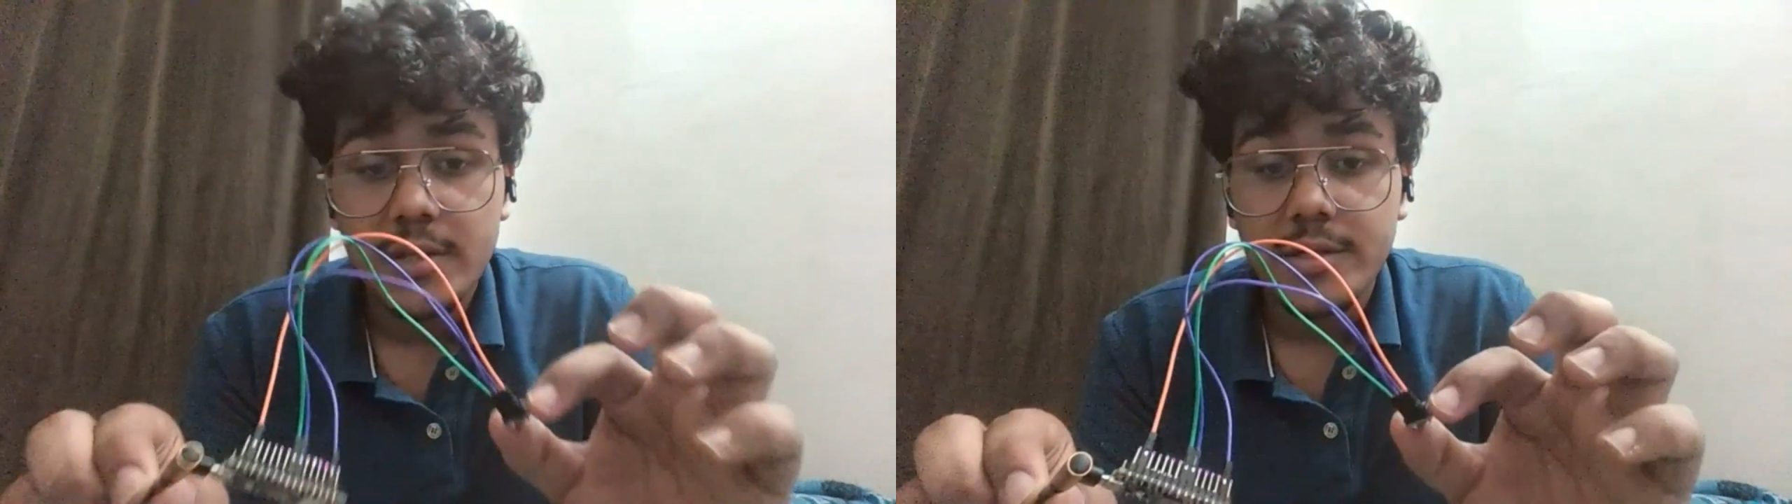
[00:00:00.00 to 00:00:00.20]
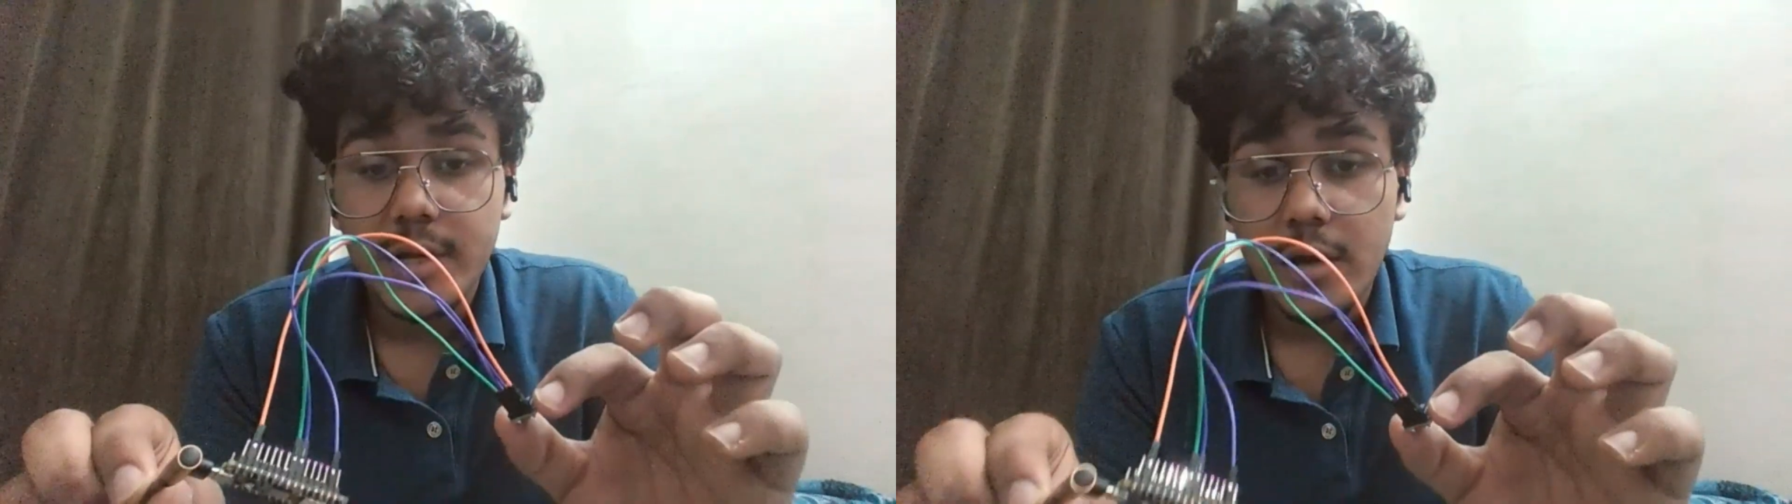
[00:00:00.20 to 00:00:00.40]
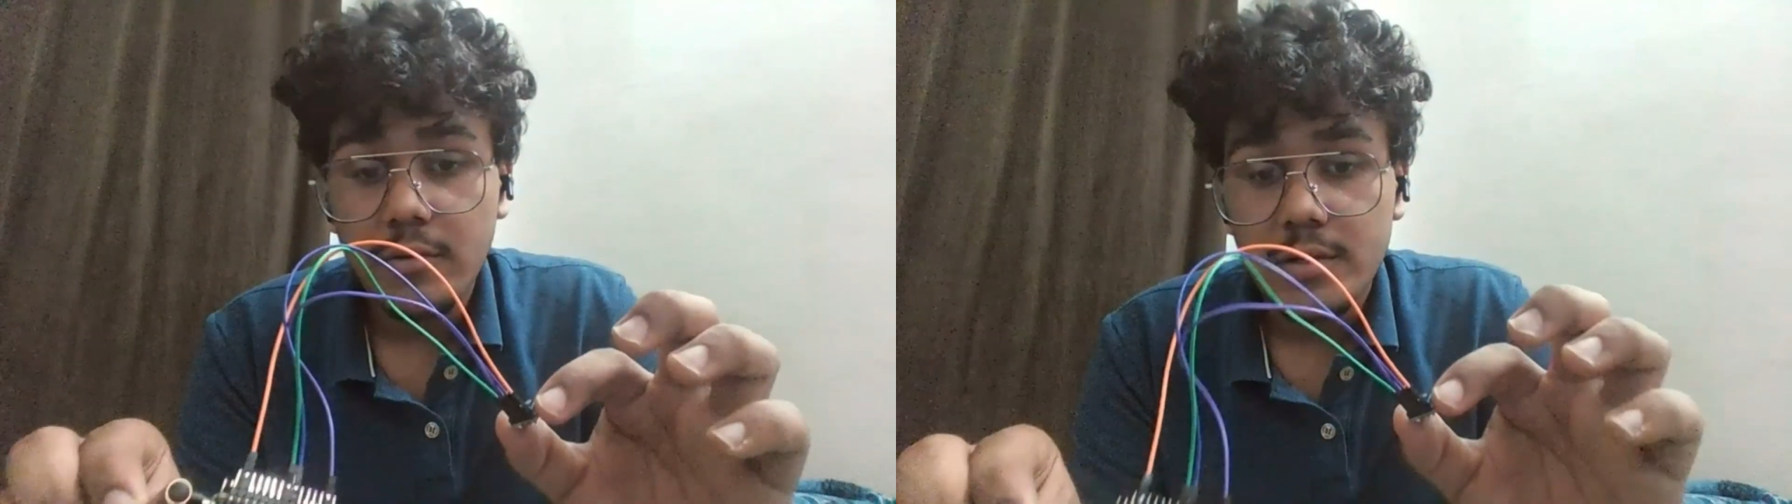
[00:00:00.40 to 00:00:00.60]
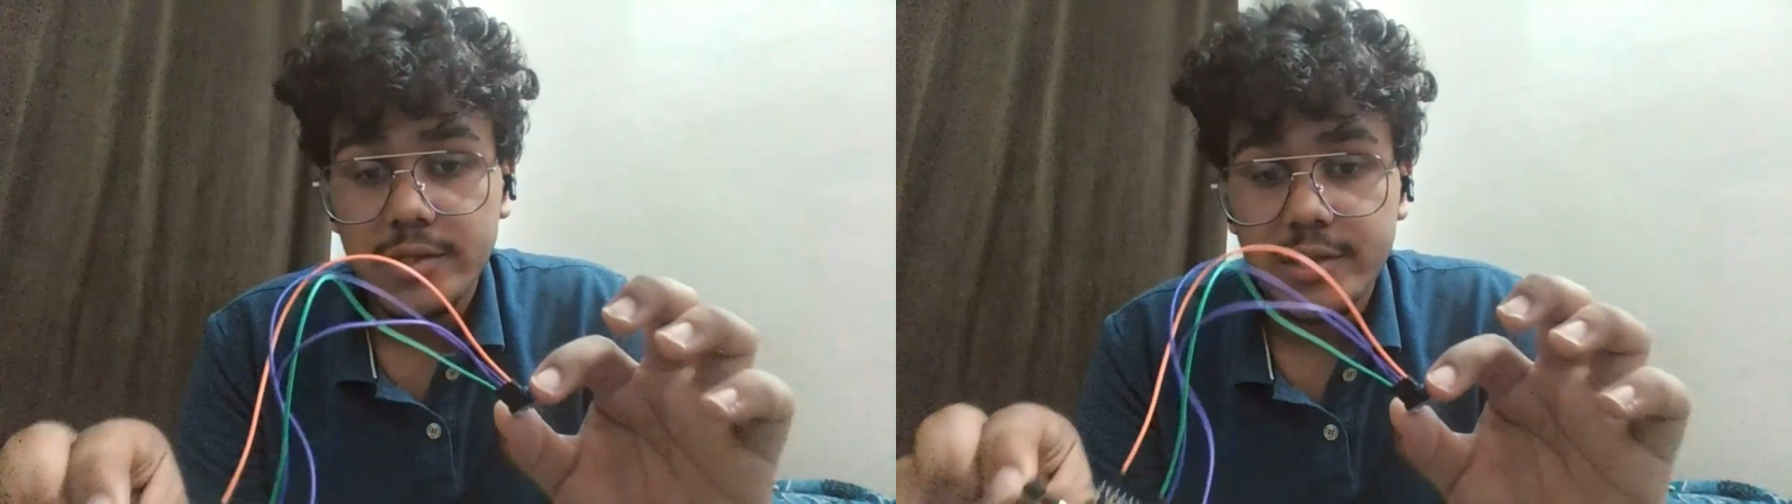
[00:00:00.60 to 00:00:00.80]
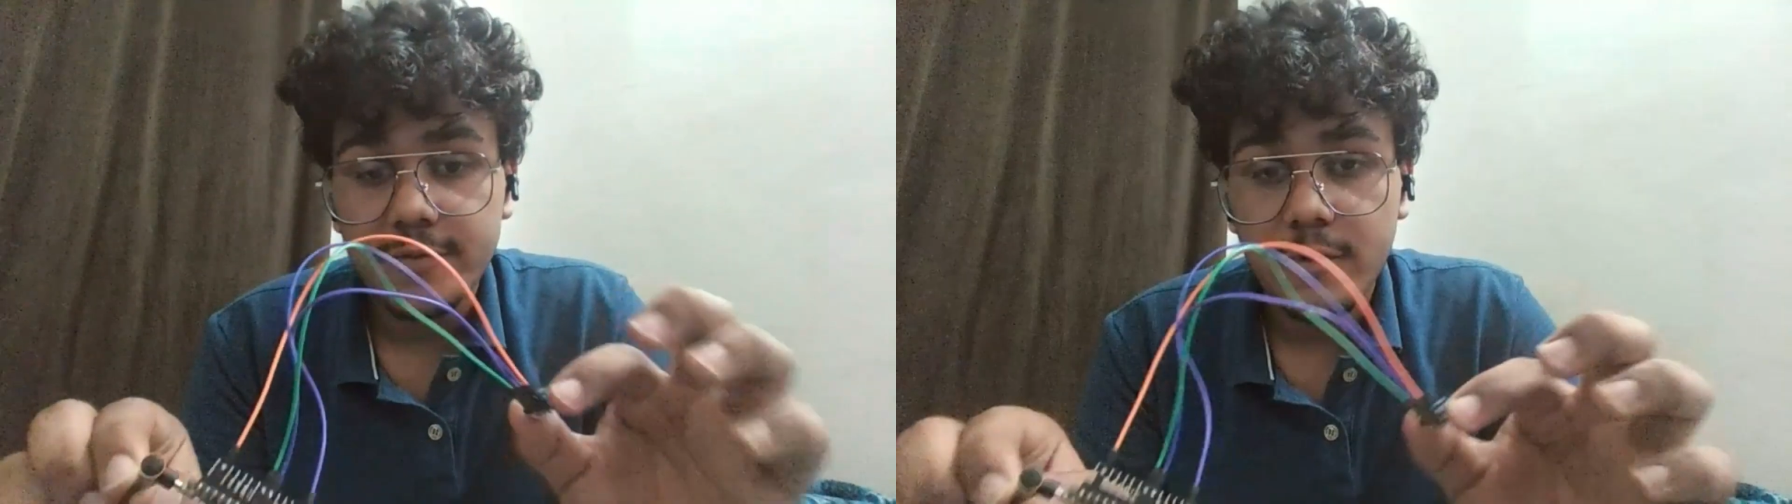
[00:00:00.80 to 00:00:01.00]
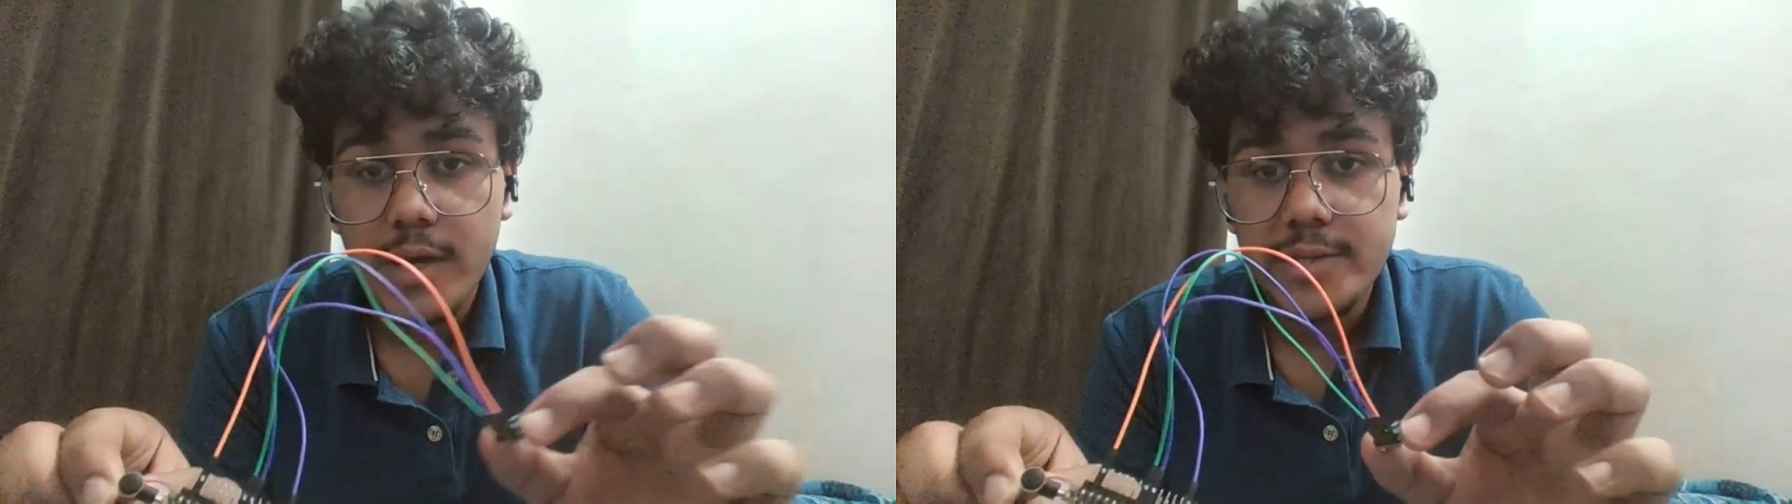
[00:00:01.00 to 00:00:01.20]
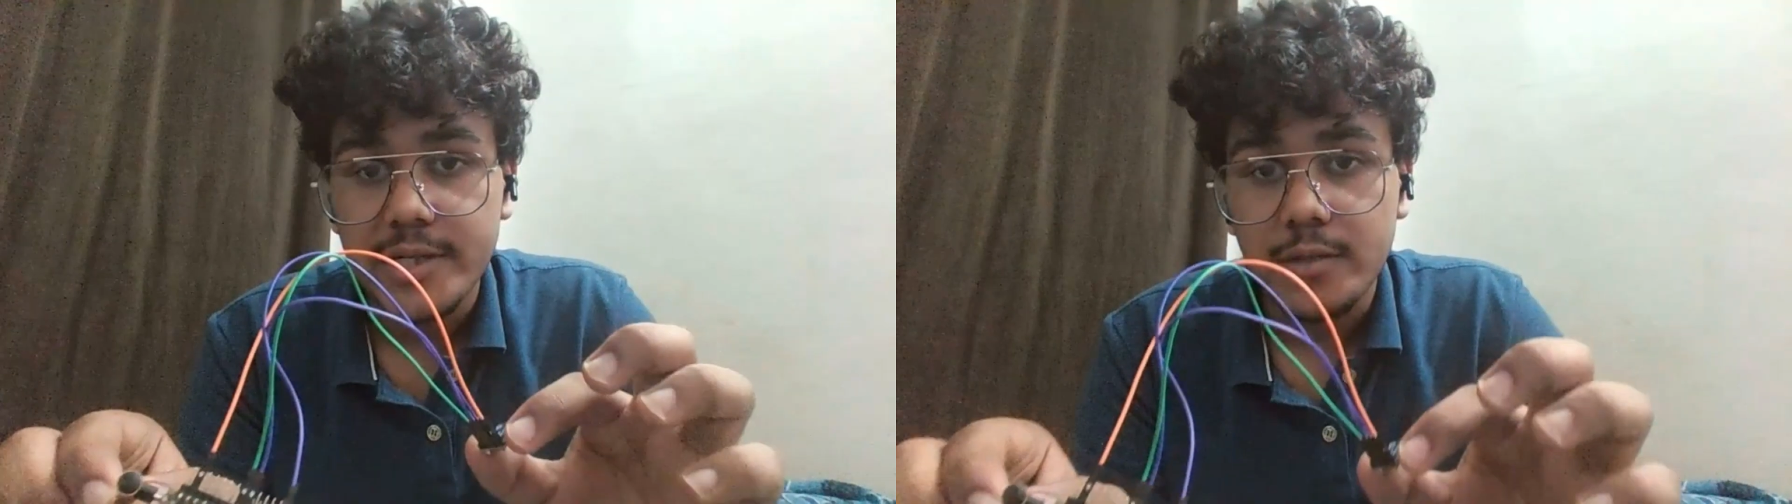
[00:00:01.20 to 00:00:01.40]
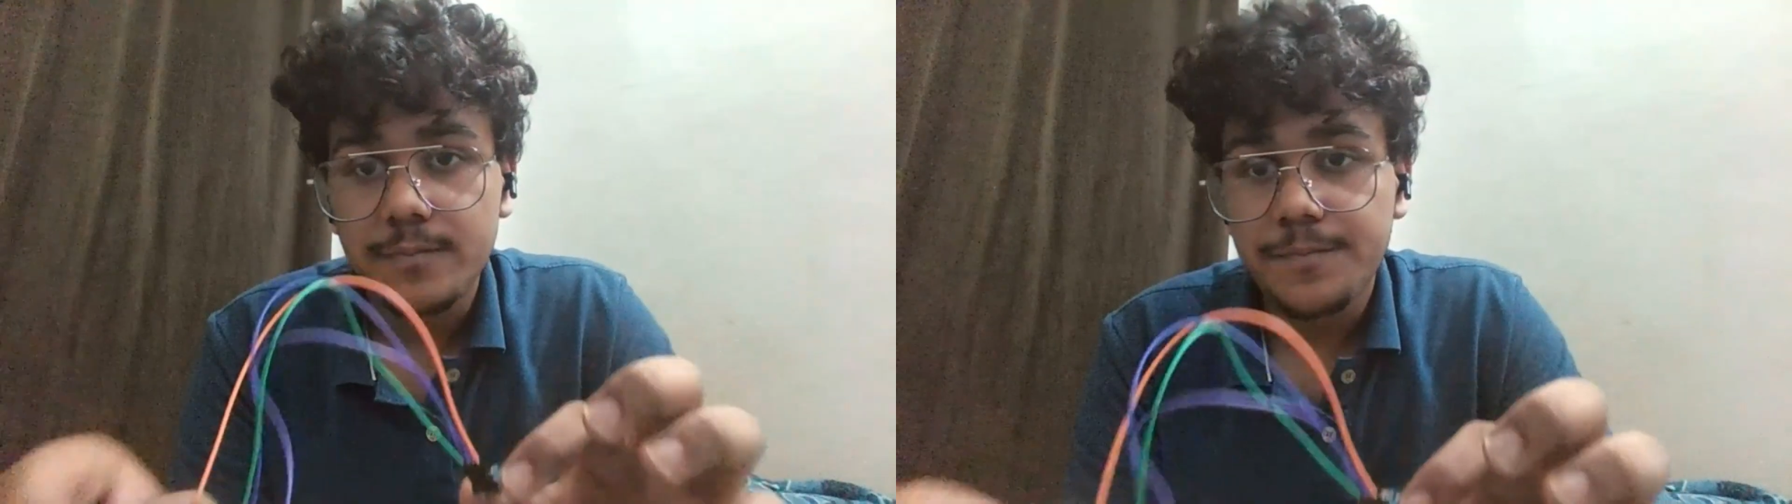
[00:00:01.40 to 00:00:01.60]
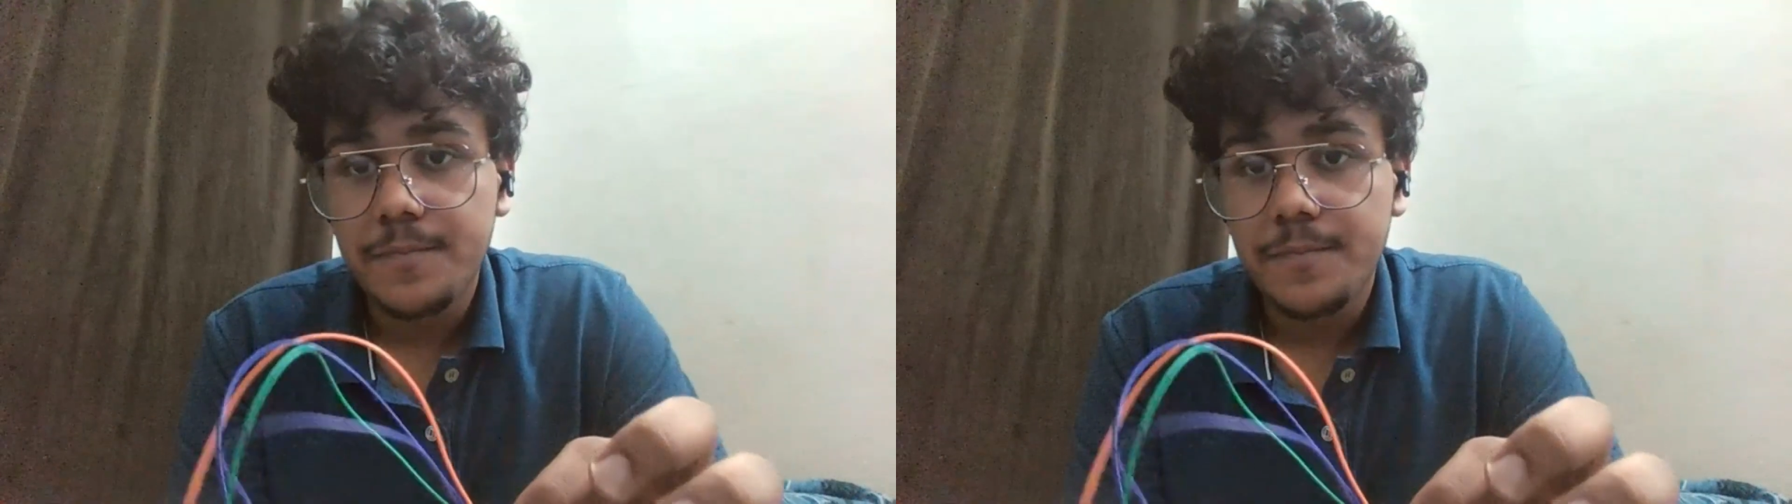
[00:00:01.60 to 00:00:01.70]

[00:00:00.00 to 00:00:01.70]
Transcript: So now this is fully set up,